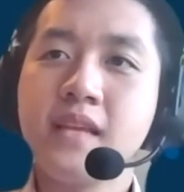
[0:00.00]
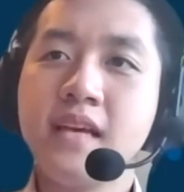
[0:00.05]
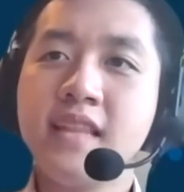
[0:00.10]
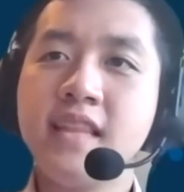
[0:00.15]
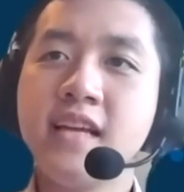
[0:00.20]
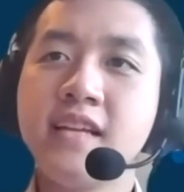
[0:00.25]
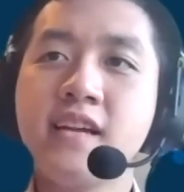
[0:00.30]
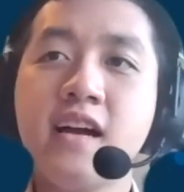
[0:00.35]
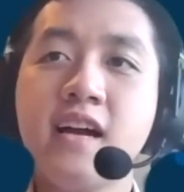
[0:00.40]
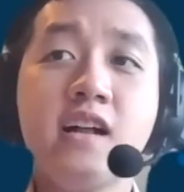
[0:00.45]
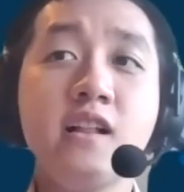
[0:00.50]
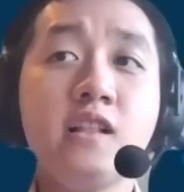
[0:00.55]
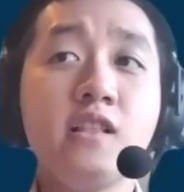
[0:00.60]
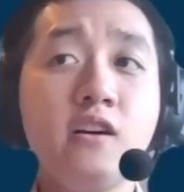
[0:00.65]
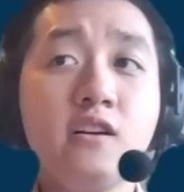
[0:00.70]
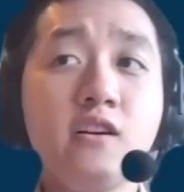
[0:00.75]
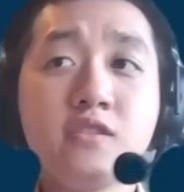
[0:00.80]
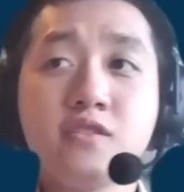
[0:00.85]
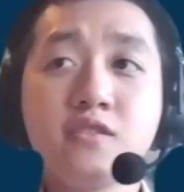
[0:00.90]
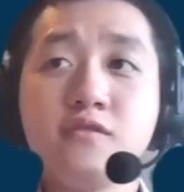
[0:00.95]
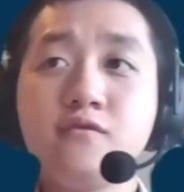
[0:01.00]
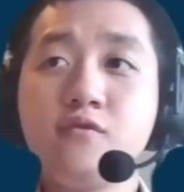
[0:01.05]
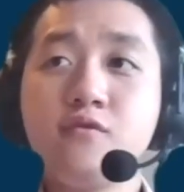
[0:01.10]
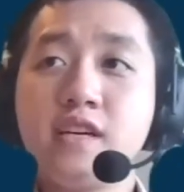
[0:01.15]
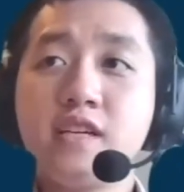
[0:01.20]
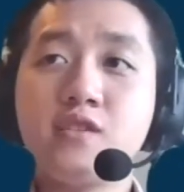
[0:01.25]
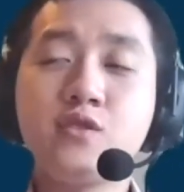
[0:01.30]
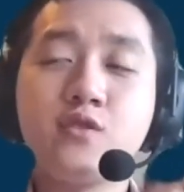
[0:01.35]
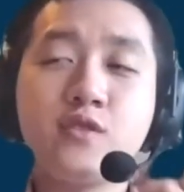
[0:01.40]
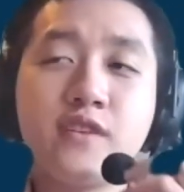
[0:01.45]
Now, there are lots of
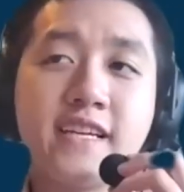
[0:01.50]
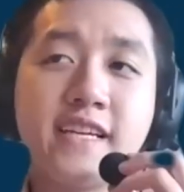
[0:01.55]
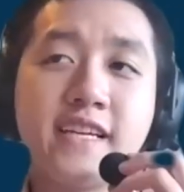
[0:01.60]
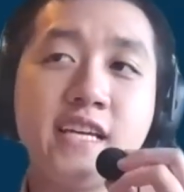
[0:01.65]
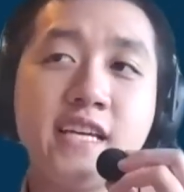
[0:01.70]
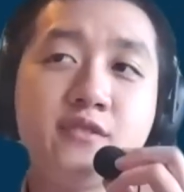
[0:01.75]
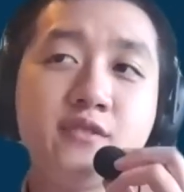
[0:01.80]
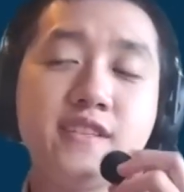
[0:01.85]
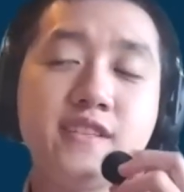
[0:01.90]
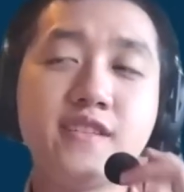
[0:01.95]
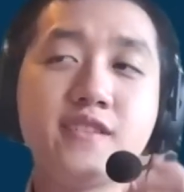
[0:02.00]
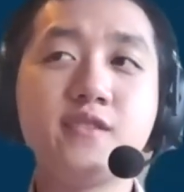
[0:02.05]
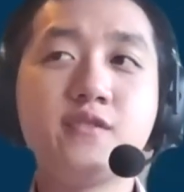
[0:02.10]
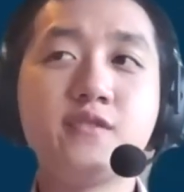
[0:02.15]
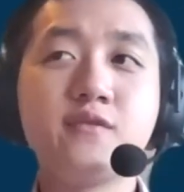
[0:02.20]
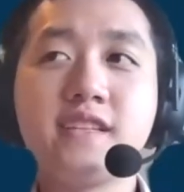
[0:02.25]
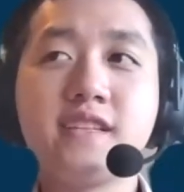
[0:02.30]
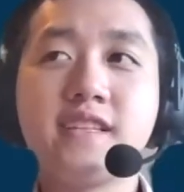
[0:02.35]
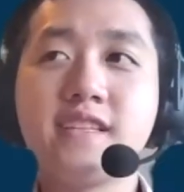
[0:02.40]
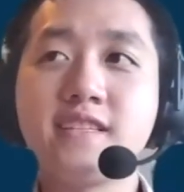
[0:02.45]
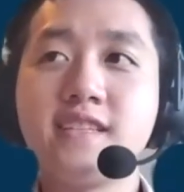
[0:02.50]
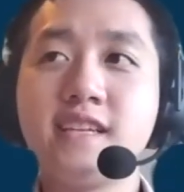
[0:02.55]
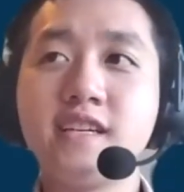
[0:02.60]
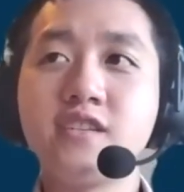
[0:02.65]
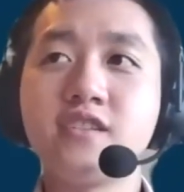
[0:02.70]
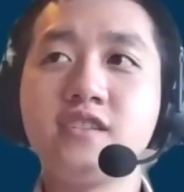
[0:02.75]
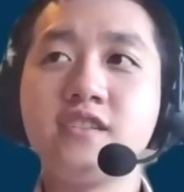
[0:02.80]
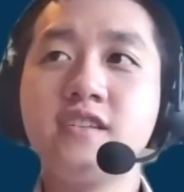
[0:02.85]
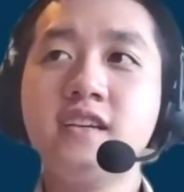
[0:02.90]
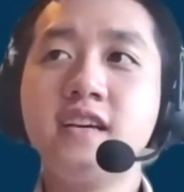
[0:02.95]
ways to engage with us during this
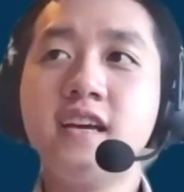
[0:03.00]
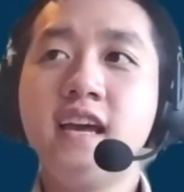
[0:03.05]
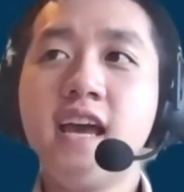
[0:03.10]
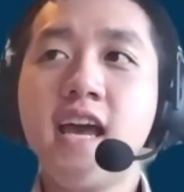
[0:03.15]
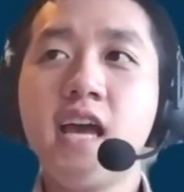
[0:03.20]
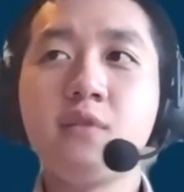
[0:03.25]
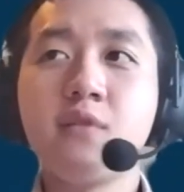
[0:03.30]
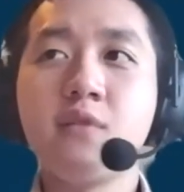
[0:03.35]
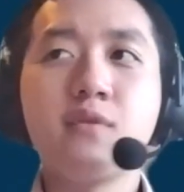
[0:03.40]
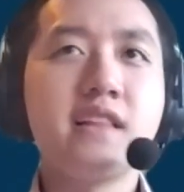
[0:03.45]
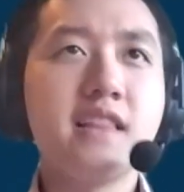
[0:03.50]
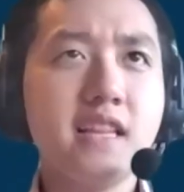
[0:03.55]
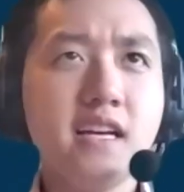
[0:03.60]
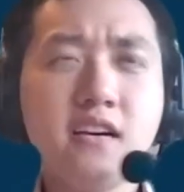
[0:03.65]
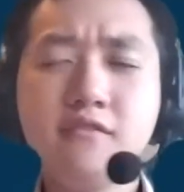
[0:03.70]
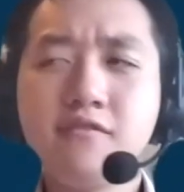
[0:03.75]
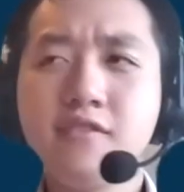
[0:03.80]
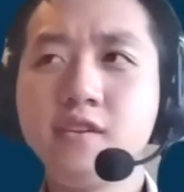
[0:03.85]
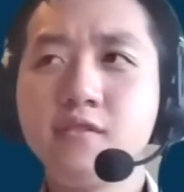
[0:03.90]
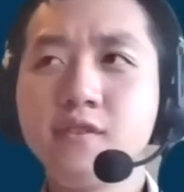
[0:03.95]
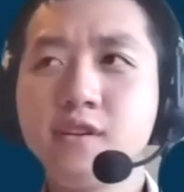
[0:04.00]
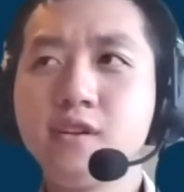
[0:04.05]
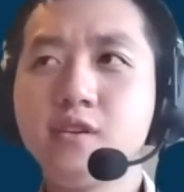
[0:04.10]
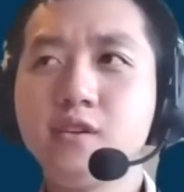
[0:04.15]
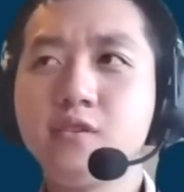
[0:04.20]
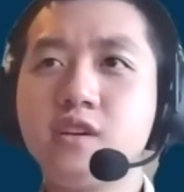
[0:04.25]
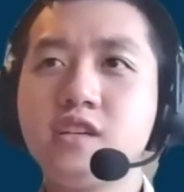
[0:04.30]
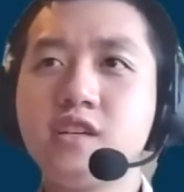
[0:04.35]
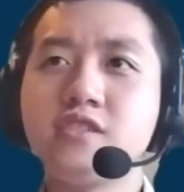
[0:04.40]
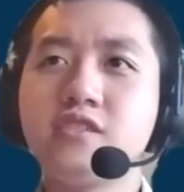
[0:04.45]
session, and we love hearing your
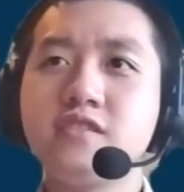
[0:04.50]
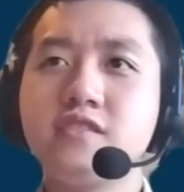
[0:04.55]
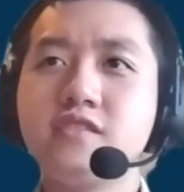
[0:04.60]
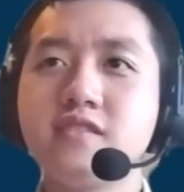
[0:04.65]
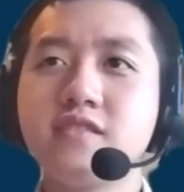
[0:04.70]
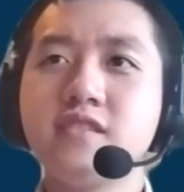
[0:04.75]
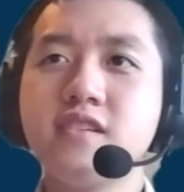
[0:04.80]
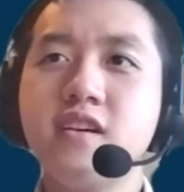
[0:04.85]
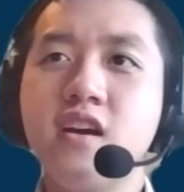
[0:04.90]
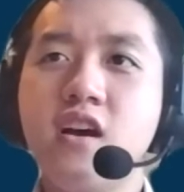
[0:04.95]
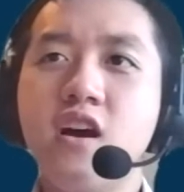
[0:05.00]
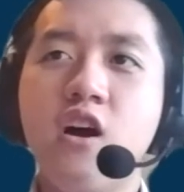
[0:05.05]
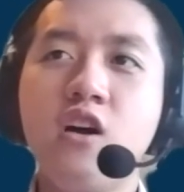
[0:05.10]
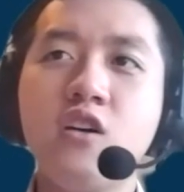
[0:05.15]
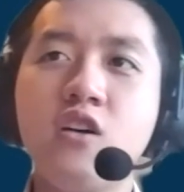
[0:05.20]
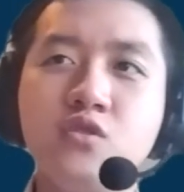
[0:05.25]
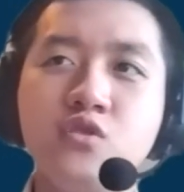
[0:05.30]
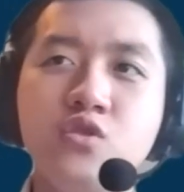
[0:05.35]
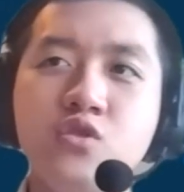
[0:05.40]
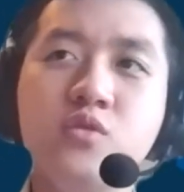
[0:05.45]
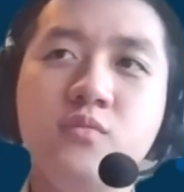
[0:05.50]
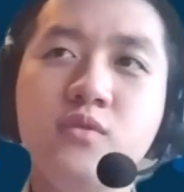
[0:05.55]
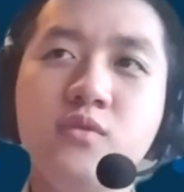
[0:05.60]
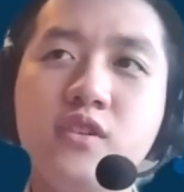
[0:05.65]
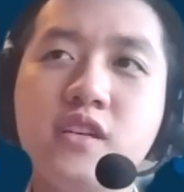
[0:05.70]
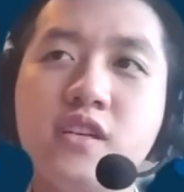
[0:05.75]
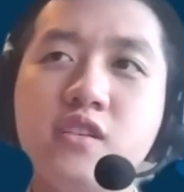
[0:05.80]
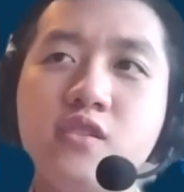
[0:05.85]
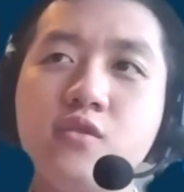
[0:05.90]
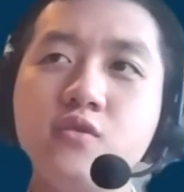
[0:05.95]
questions. On Zoom, you
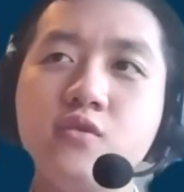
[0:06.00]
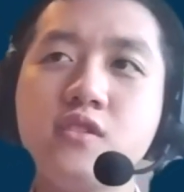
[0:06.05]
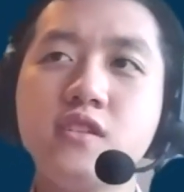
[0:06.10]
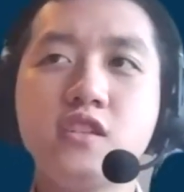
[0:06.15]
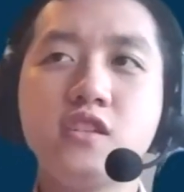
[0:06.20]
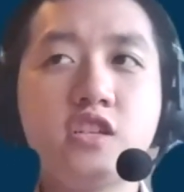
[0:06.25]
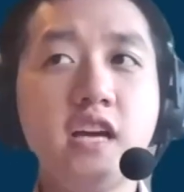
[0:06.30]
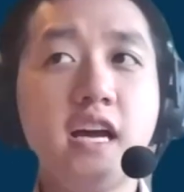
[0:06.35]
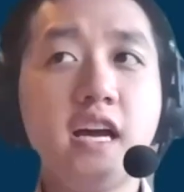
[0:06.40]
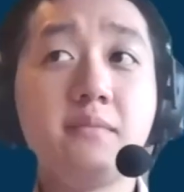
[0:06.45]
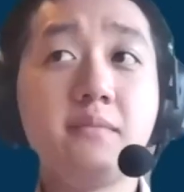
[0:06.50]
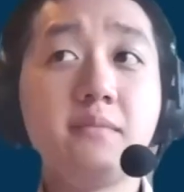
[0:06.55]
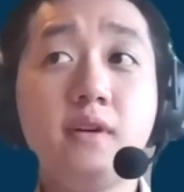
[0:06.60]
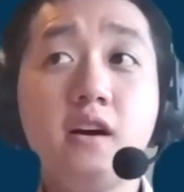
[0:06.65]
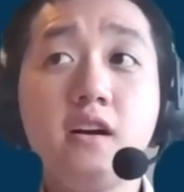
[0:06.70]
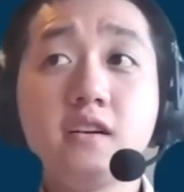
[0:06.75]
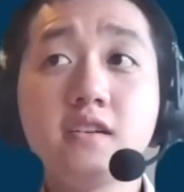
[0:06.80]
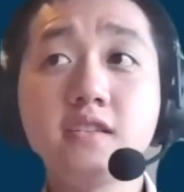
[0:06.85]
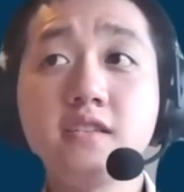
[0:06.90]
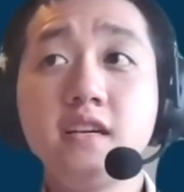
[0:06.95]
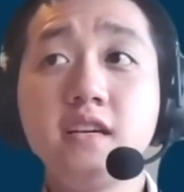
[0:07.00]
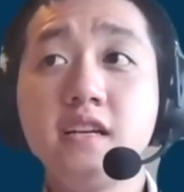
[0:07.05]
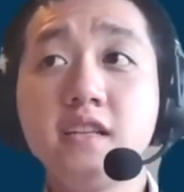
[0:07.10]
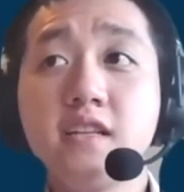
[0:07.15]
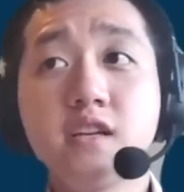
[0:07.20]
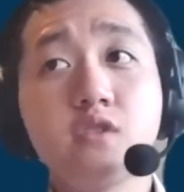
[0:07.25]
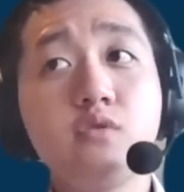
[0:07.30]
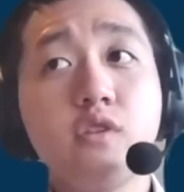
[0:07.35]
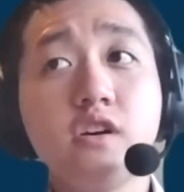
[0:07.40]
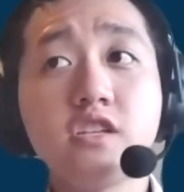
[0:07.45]
can use the chat box,
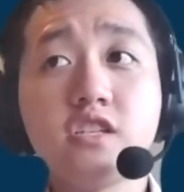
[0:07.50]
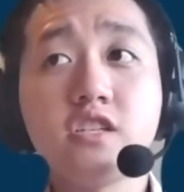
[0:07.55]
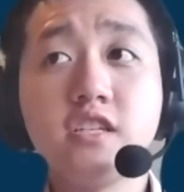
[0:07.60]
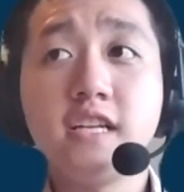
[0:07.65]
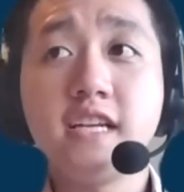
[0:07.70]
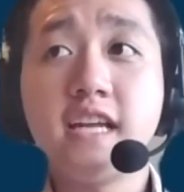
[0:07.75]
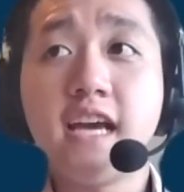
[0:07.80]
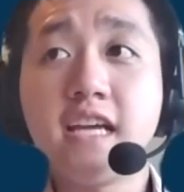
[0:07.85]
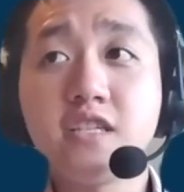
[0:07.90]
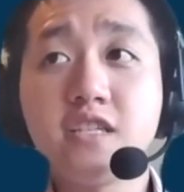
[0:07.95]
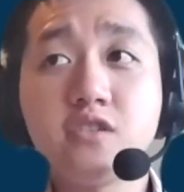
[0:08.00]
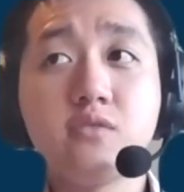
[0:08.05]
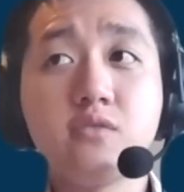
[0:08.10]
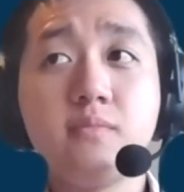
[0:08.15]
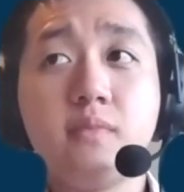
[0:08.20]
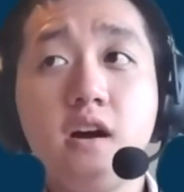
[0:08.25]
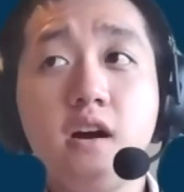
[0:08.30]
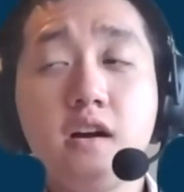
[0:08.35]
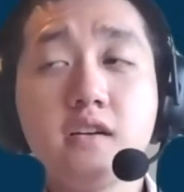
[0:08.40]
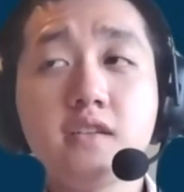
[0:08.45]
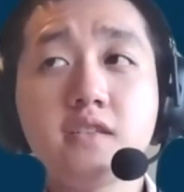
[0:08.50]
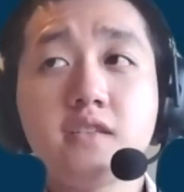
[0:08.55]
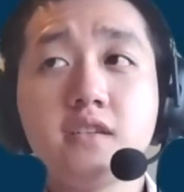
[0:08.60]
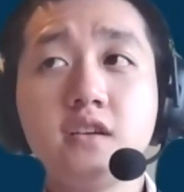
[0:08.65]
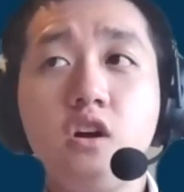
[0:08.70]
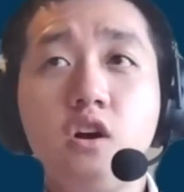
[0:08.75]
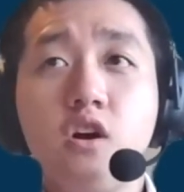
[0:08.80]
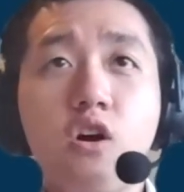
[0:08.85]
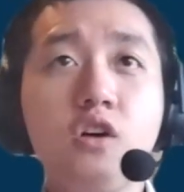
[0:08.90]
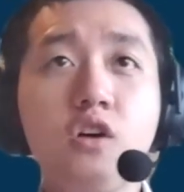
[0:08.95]
the question and answer box,
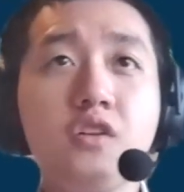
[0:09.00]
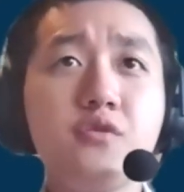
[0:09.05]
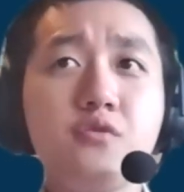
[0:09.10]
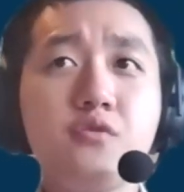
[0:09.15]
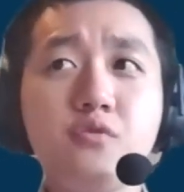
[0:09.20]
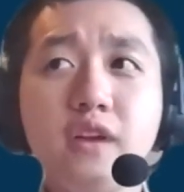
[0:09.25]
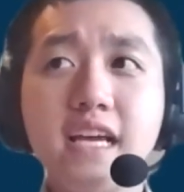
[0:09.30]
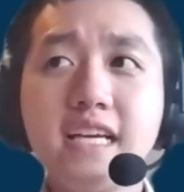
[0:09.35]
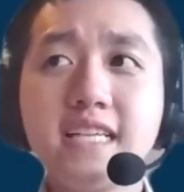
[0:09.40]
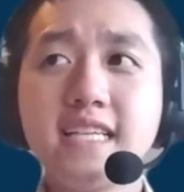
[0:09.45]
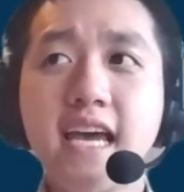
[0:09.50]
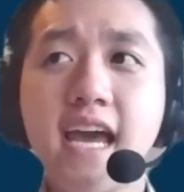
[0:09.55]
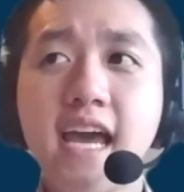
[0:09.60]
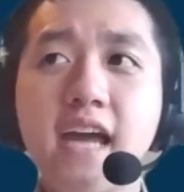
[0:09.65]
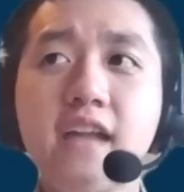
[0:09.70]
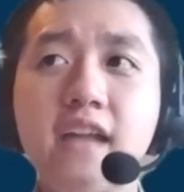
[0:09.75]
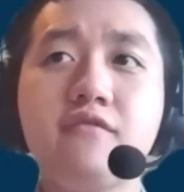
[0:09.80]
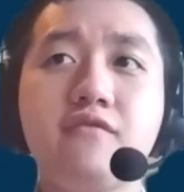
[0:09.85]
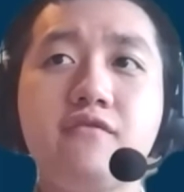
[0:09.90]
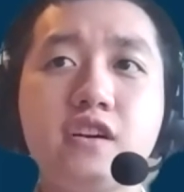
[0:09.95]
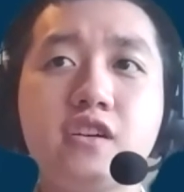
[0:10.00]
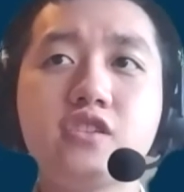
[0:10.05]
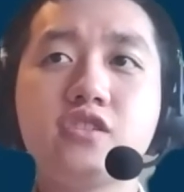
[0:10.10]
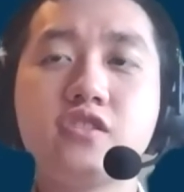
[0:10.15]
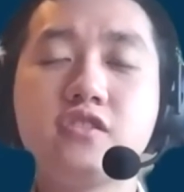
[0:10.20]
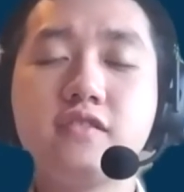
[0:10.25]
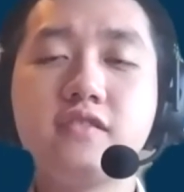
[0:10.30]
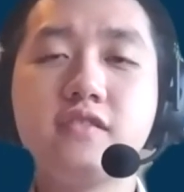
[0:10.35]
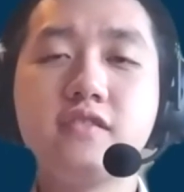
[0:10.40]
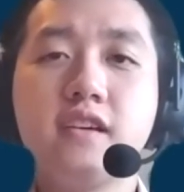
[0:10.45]
or the raise hand function.